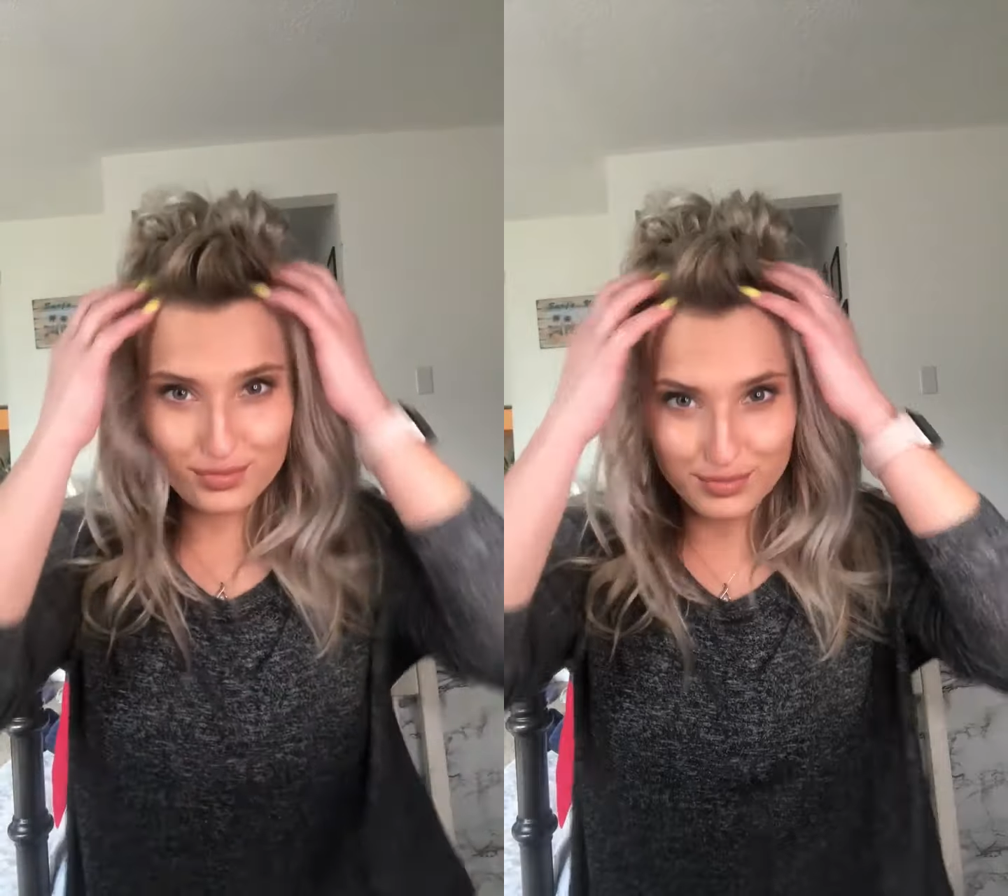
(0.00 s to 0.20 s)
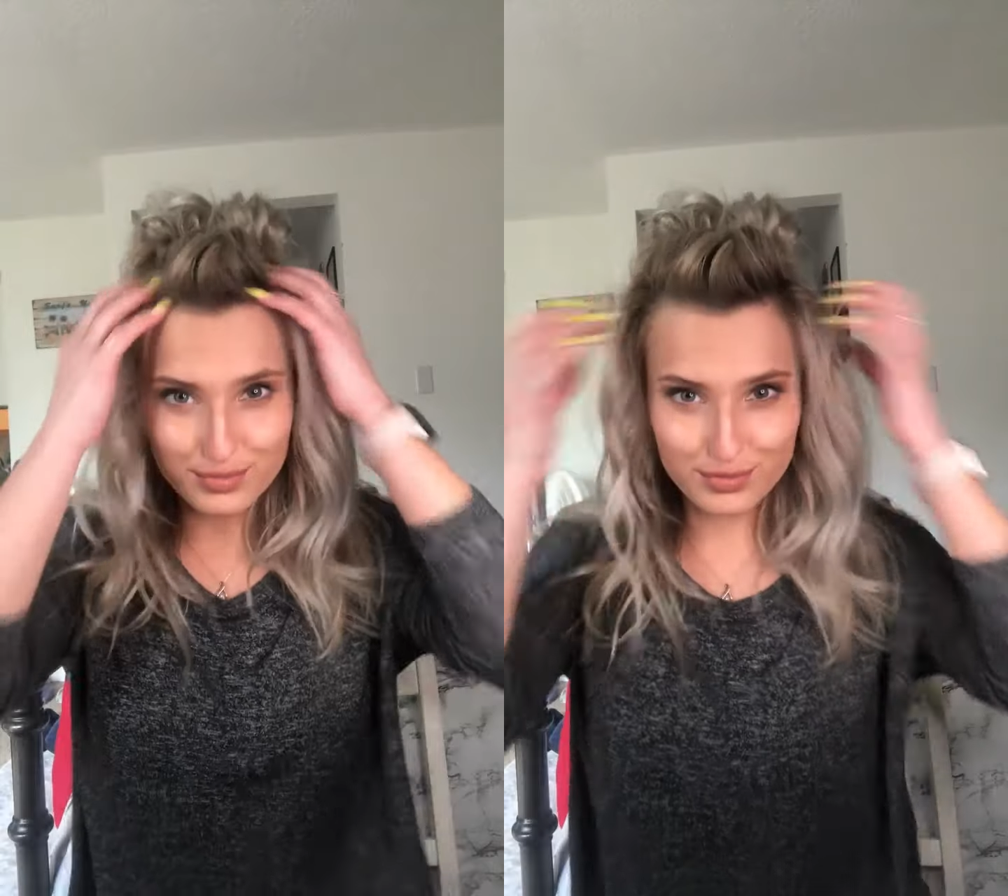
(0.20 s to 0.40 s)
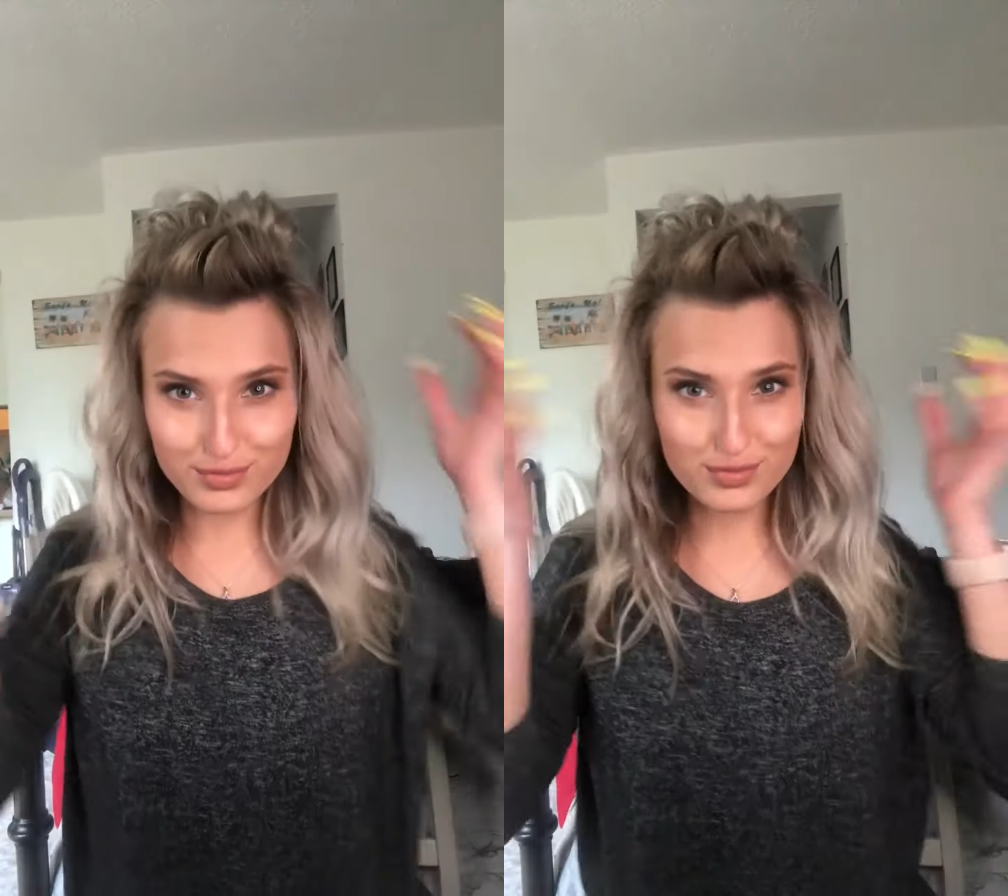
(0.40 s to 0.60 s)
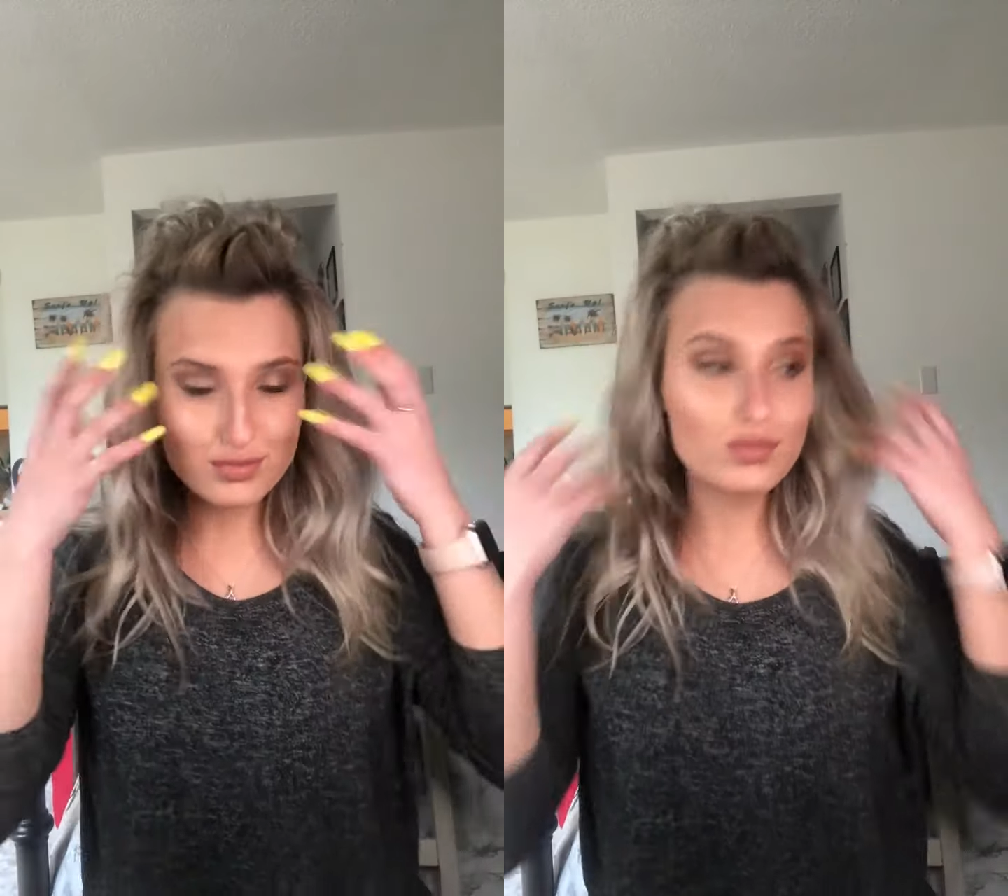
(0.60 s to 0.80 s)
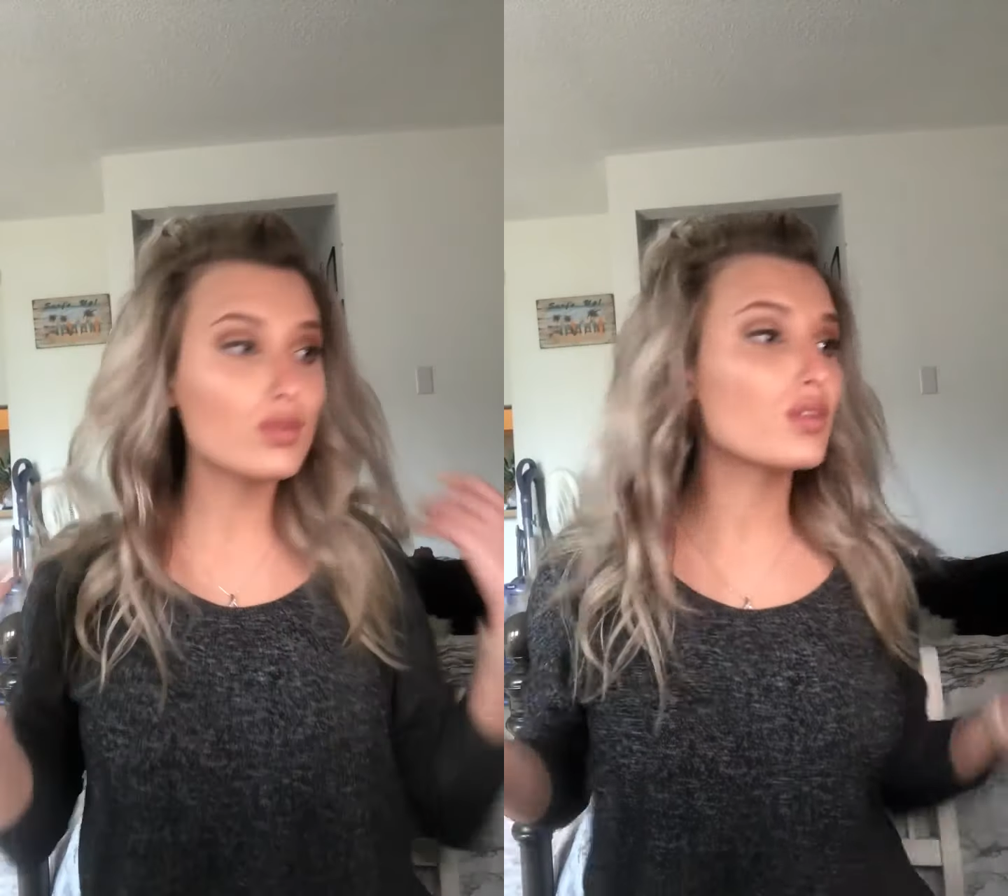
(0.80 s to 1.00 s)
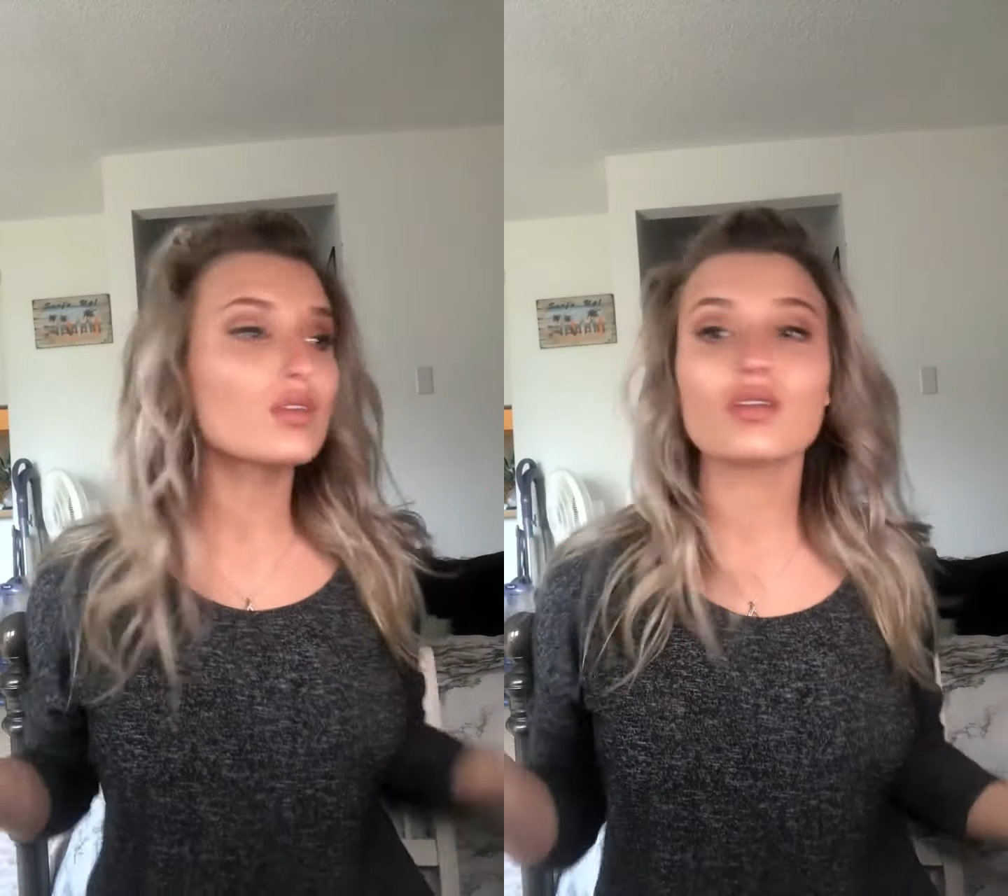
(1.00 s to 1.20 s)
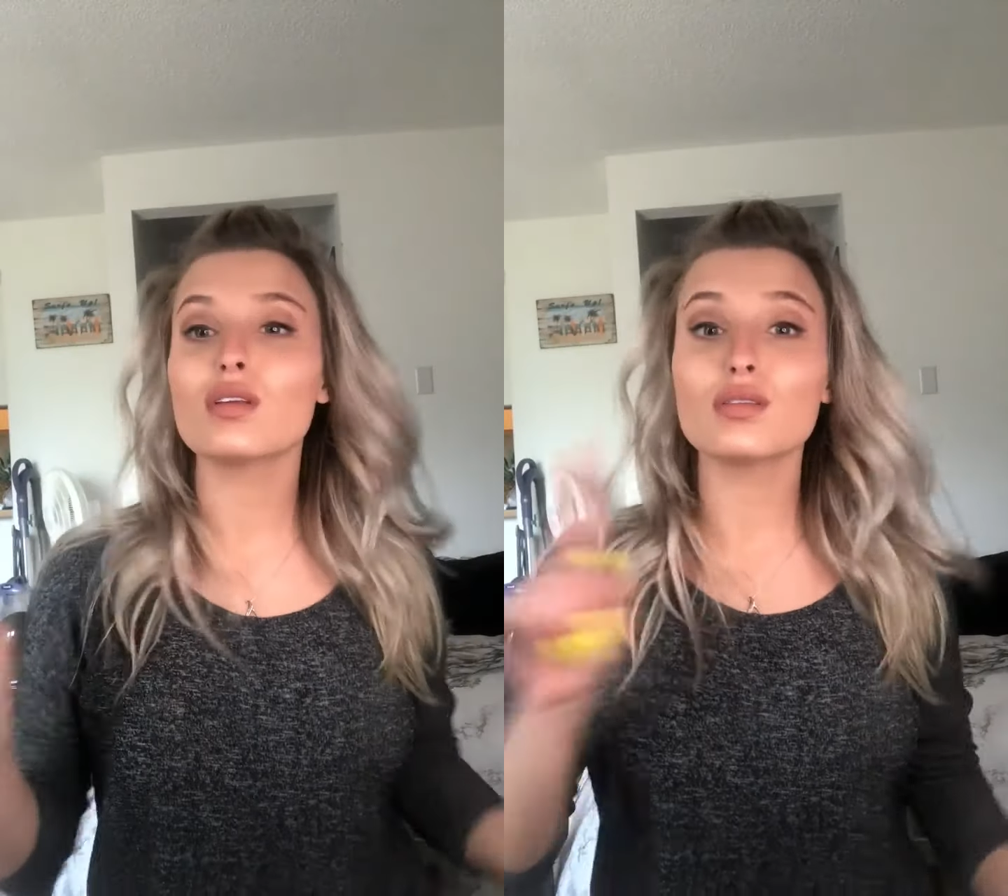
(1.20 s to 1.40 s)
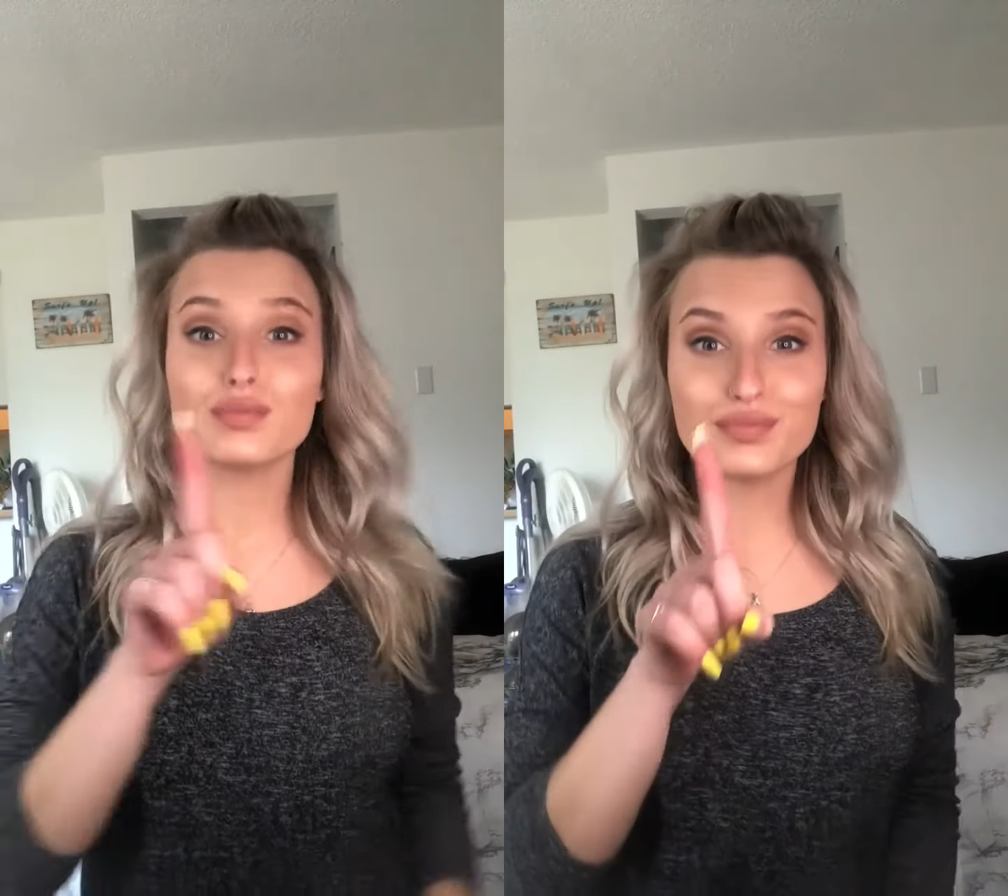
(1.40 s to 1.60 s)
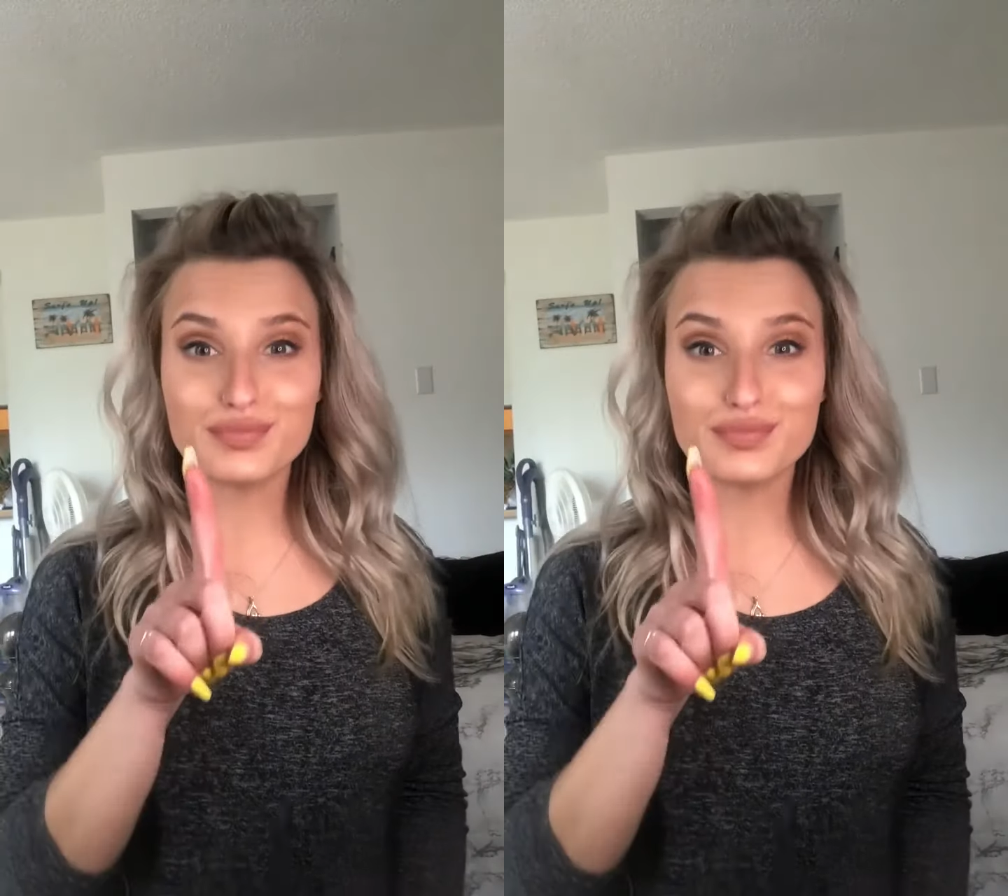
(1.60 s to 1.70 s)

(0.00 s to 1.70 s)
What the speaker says: Alright, so the last thing we're